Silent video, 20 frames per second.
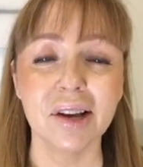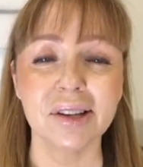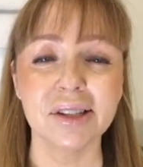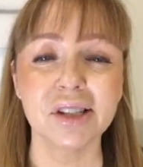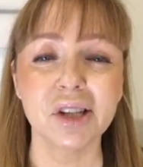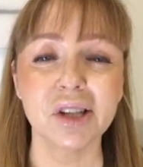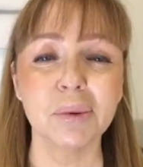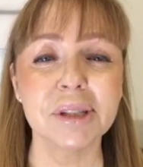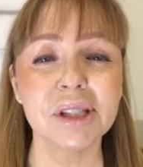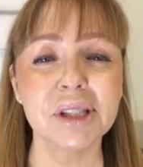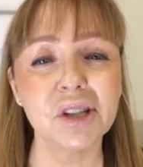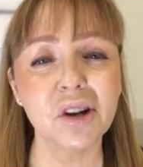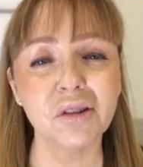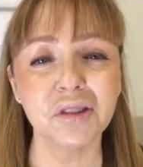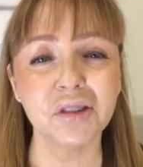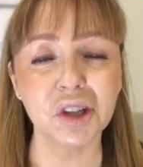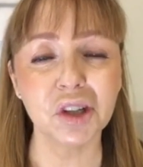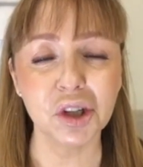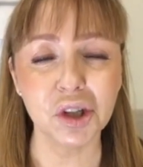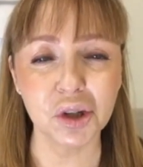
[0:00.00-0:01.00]
So it's
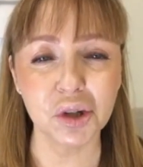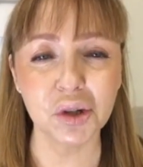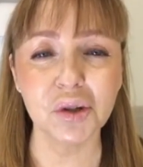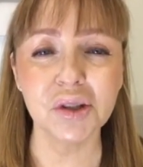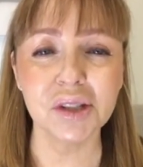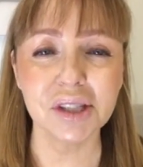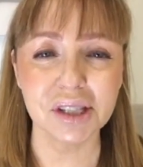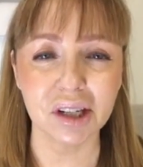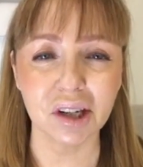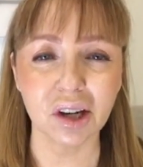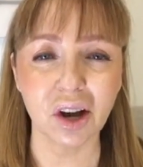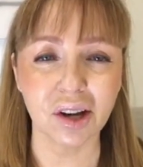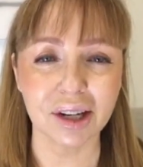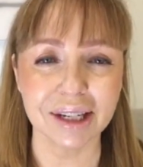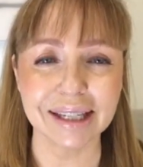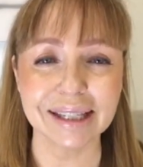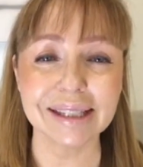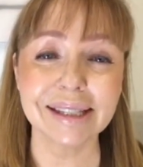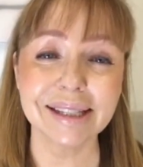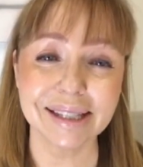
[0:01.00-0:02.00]
often used a lot
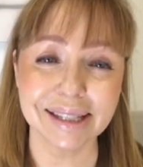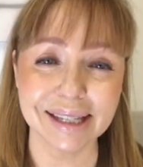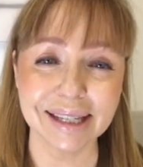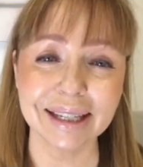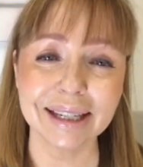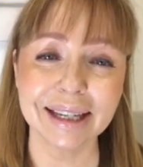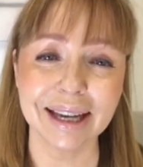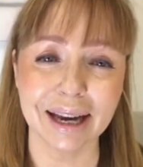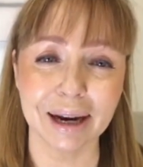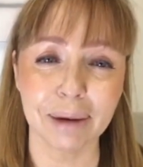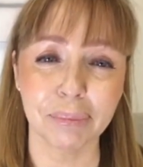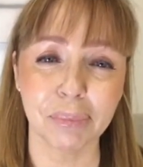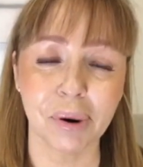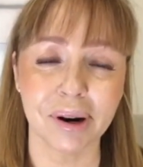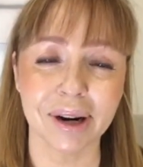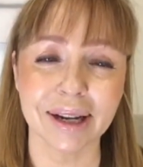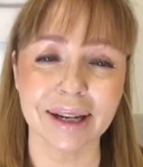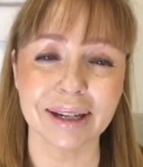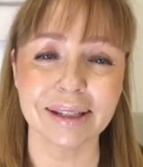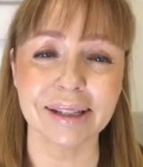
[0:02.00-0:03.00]
in skincare
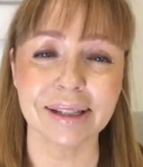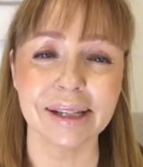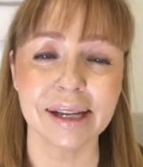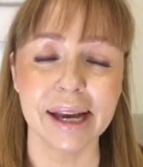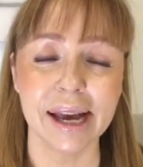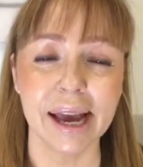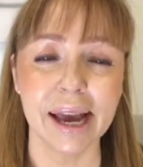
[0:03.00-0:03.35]
products.